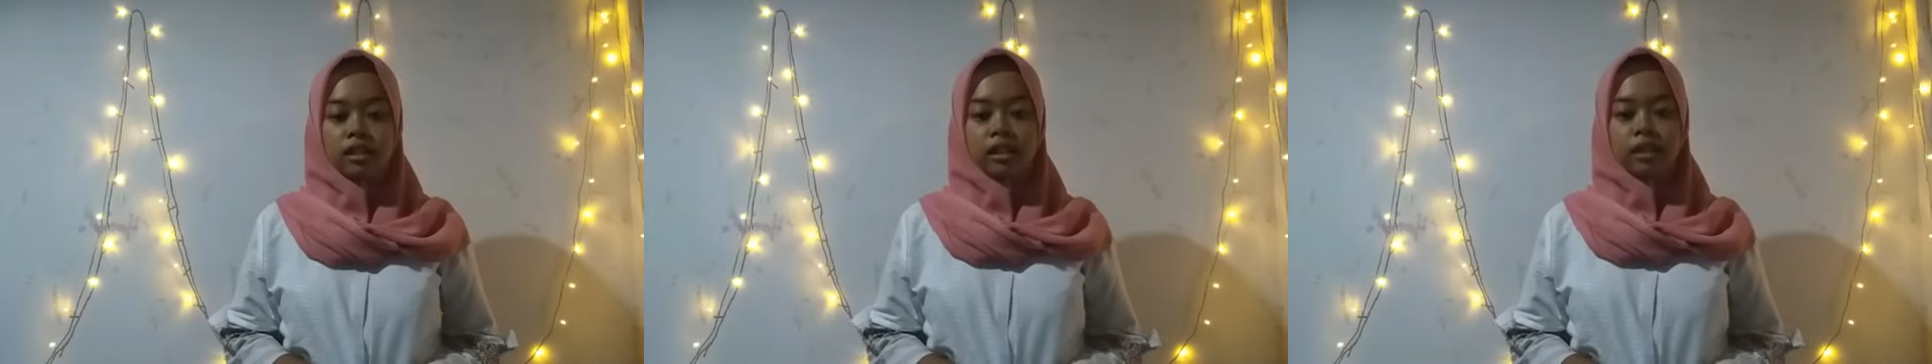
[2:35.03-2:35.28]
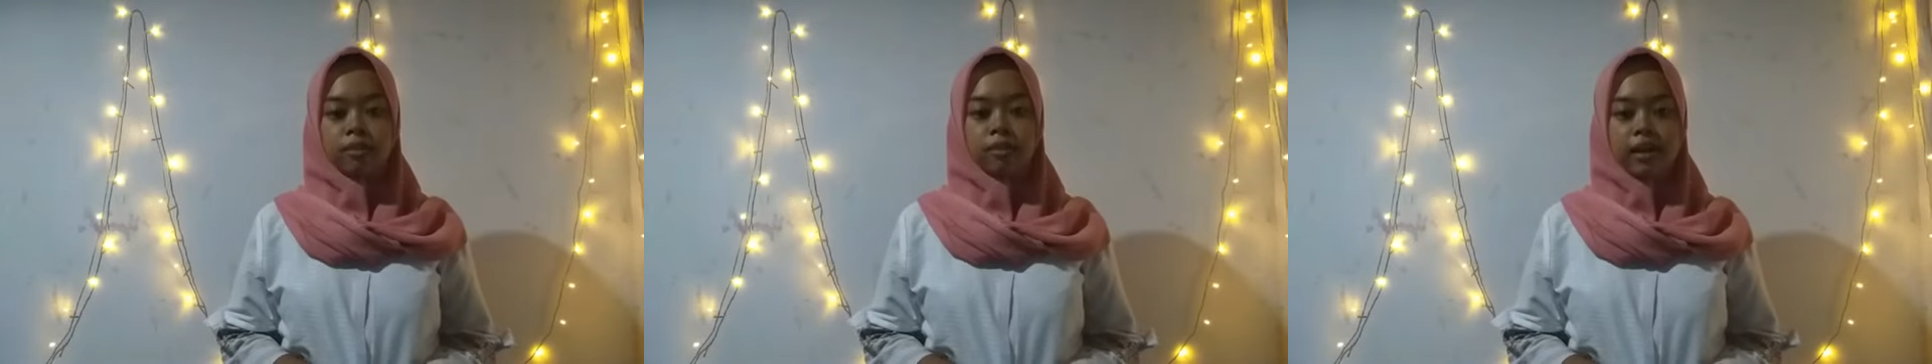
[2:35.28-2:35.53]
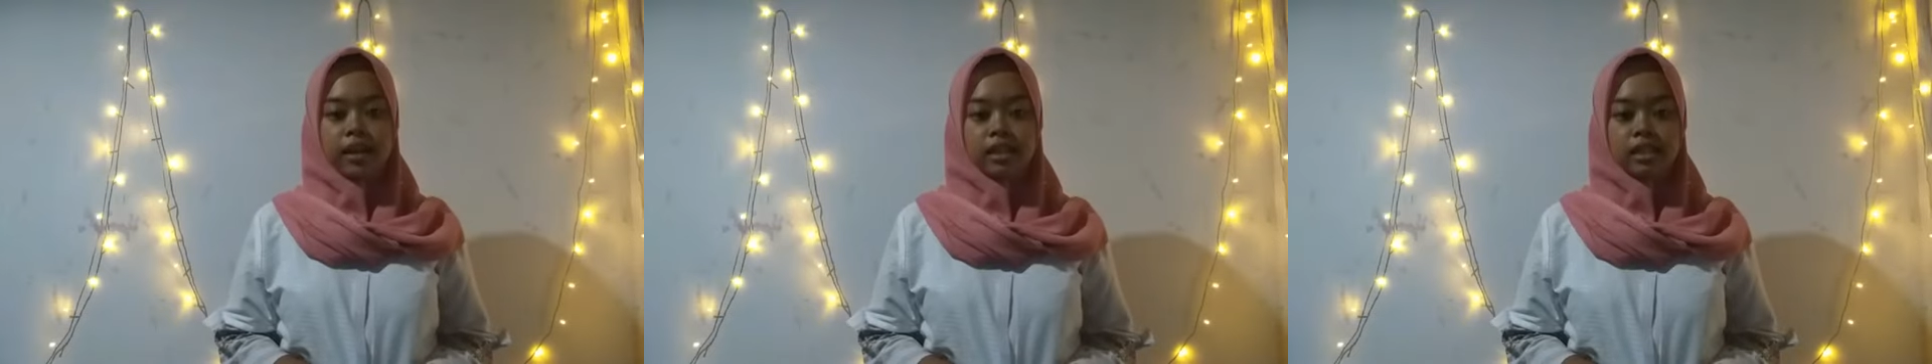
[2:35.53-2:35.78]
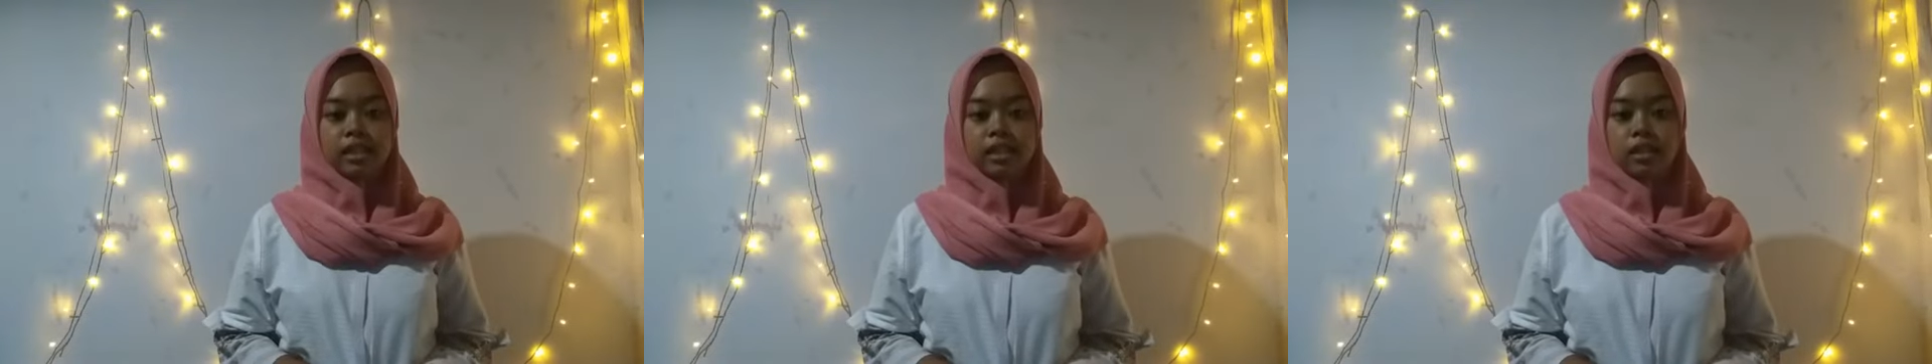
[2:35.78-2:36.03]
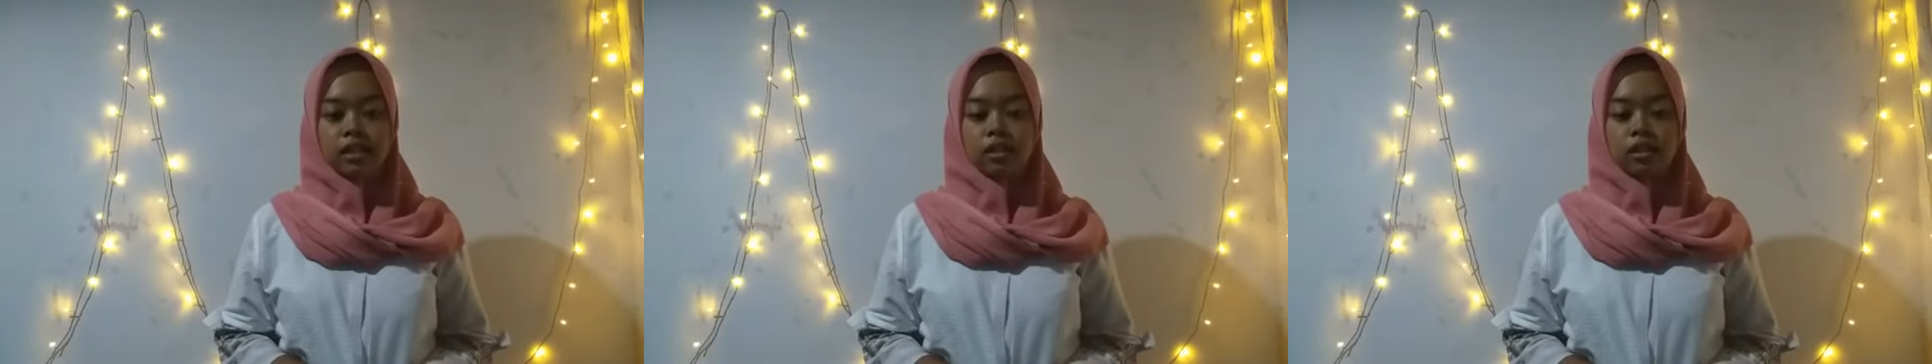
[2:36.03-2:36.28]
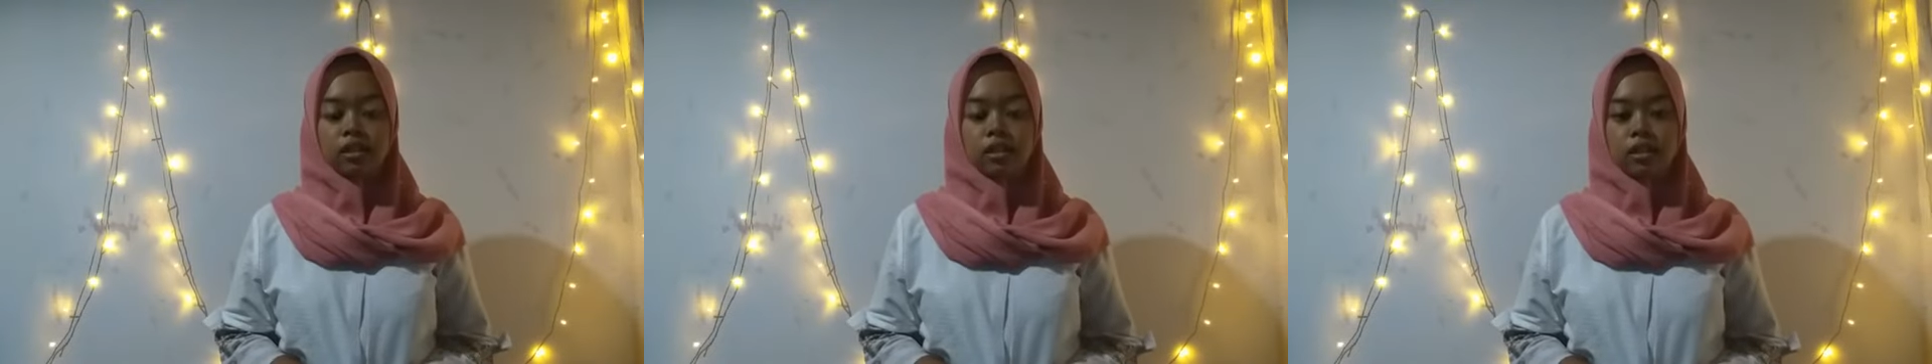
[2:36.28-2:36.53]
that makes
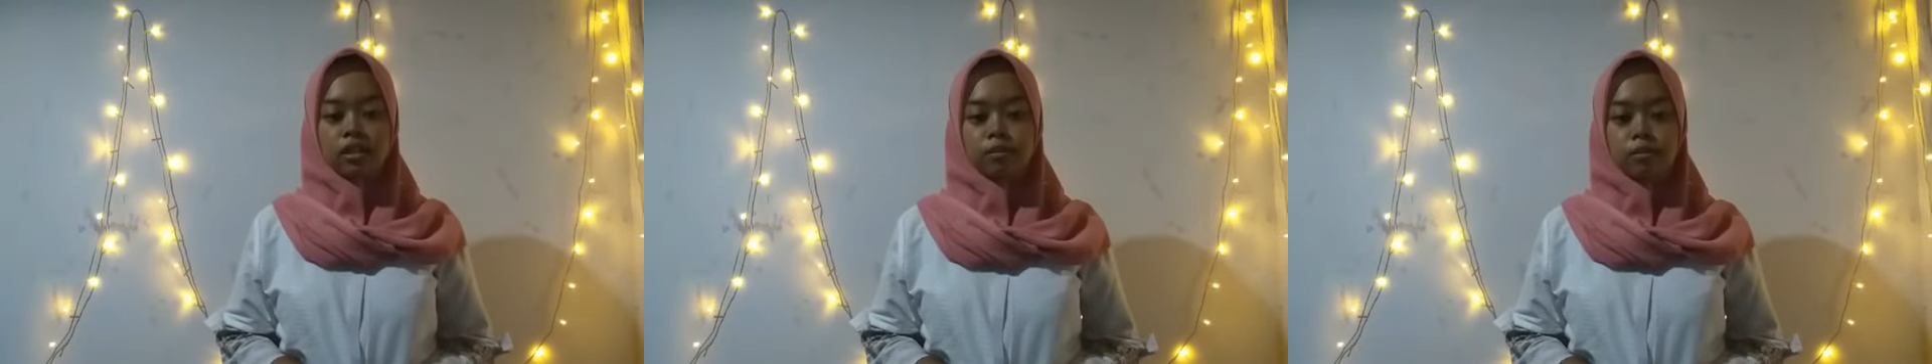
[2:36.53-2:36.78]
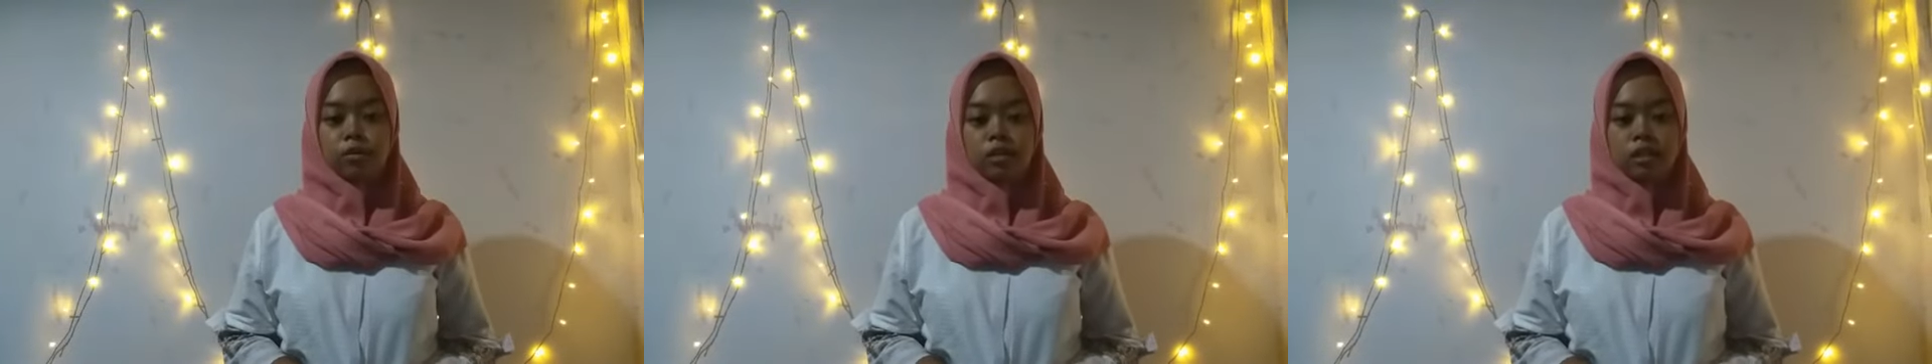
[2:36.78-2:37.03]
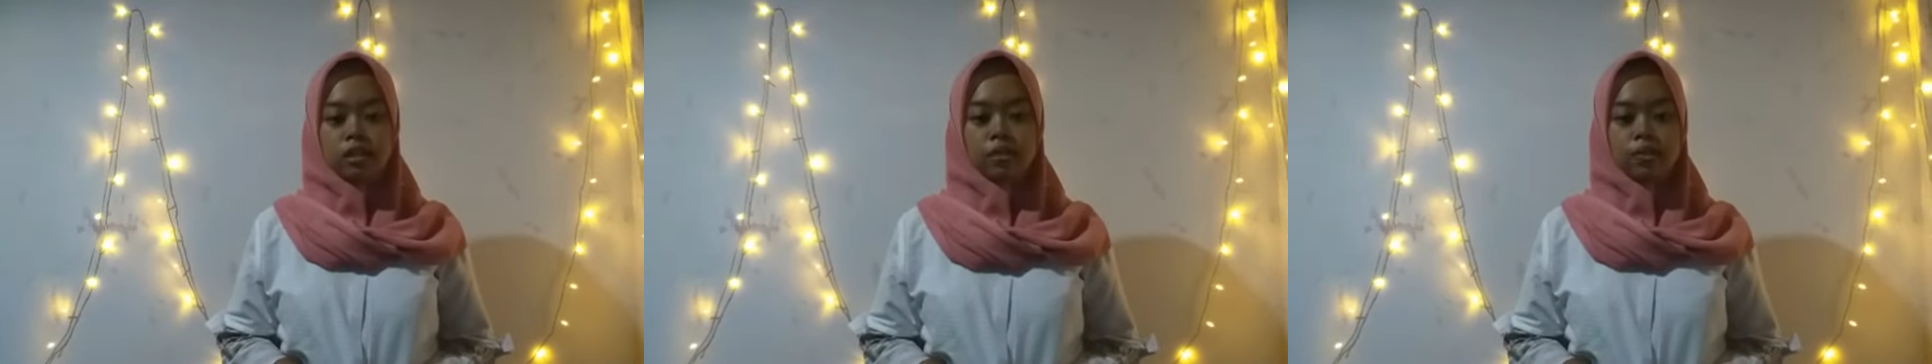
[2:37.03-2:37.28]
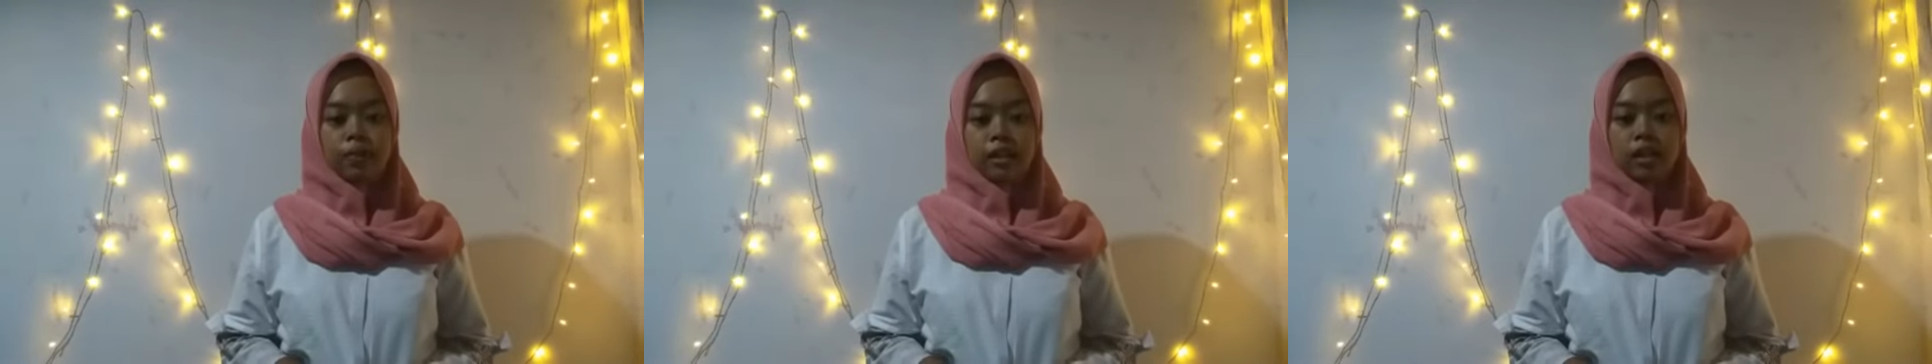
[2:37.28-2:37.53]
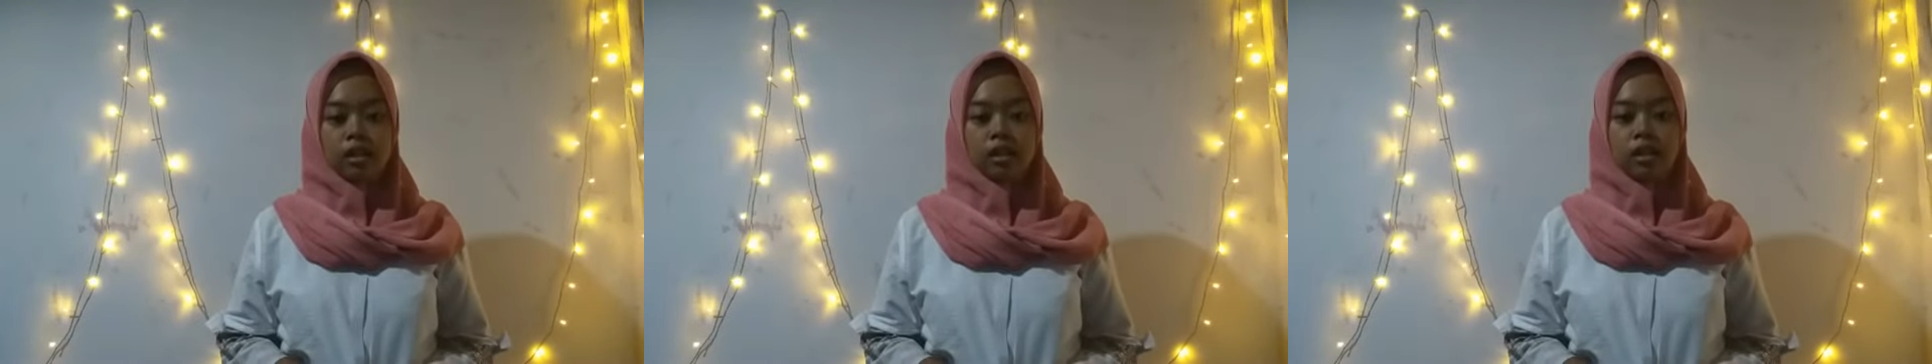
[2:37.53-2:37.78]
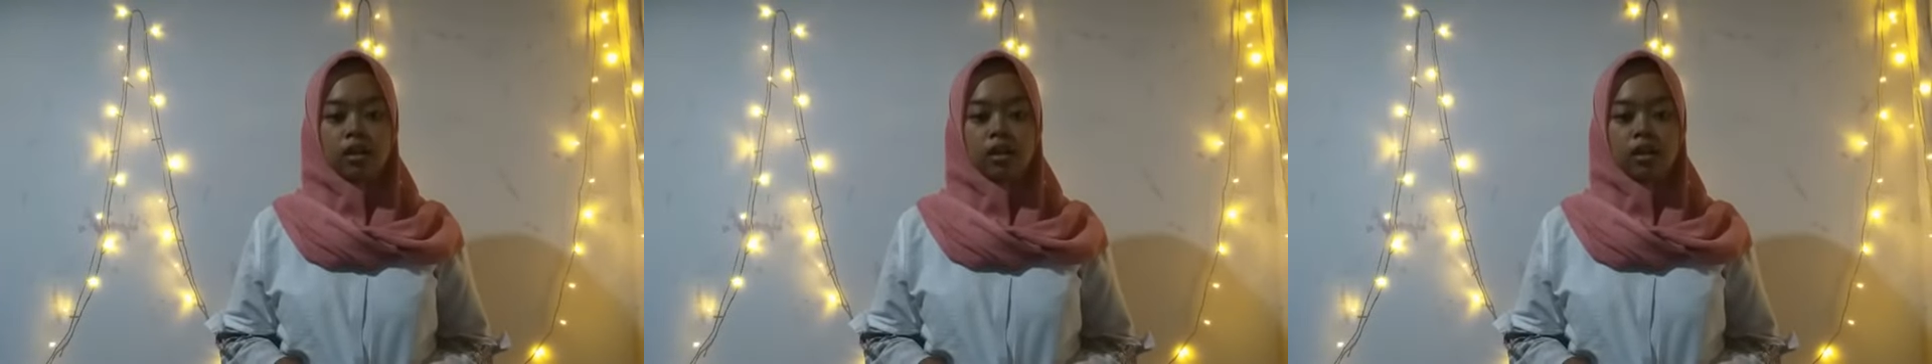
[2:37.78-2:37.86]
the Moon spin